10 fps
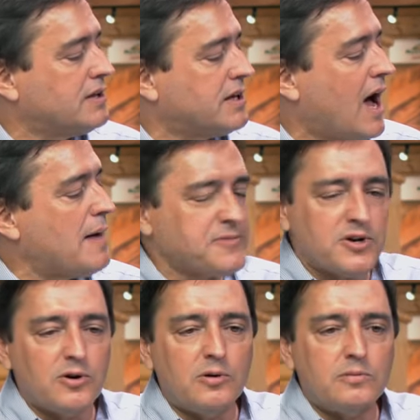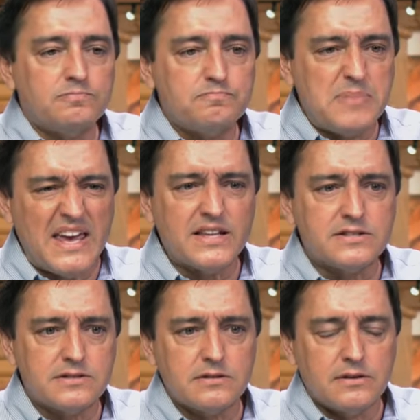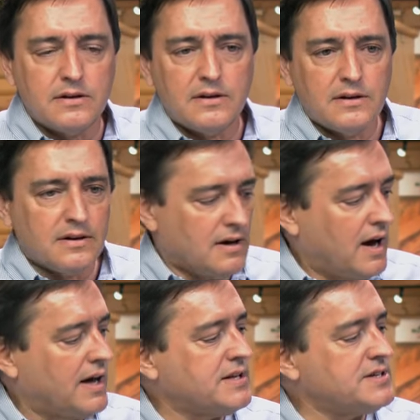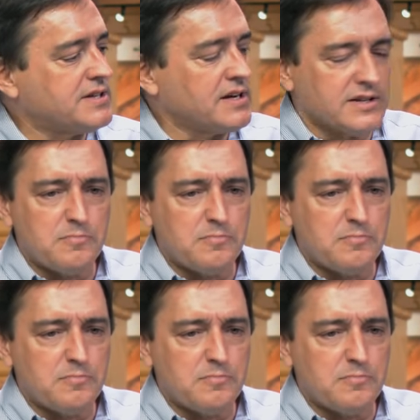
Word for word: the optical pits on these things.